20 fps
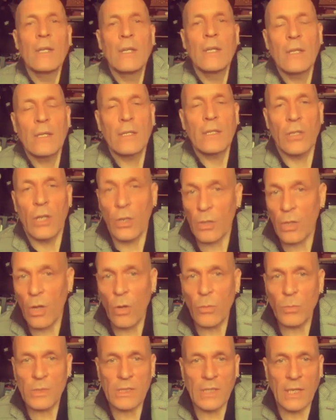you know,
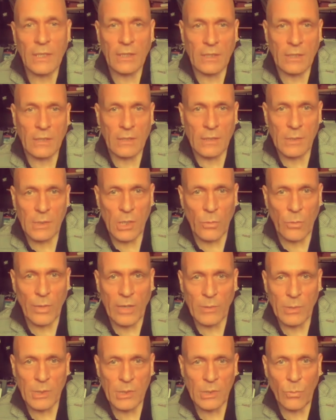almost like there's no one
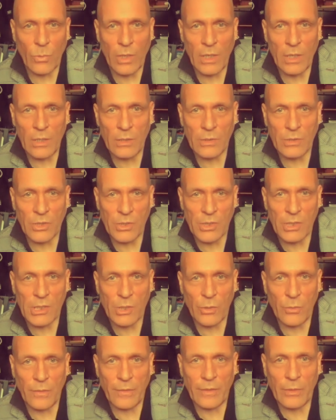else in the world, just the
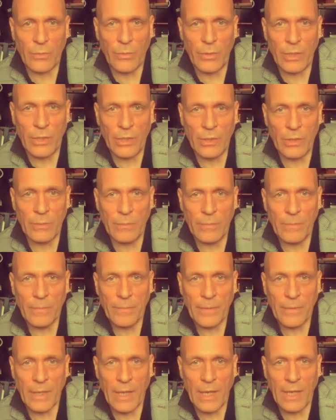two in the room,
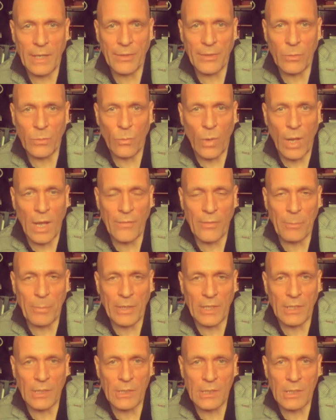and whatever
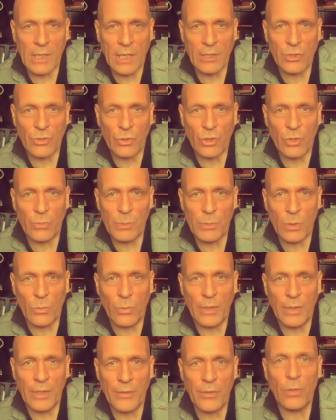beats Andrew comes up
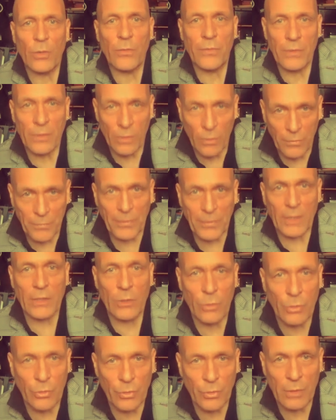with, you're
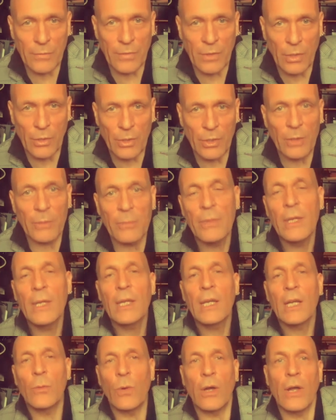grooving on them,
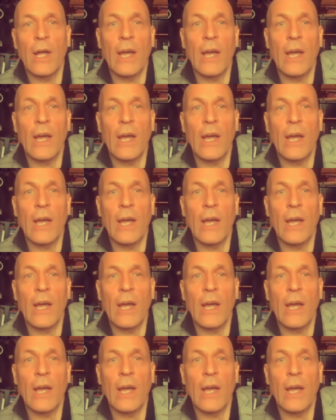whatever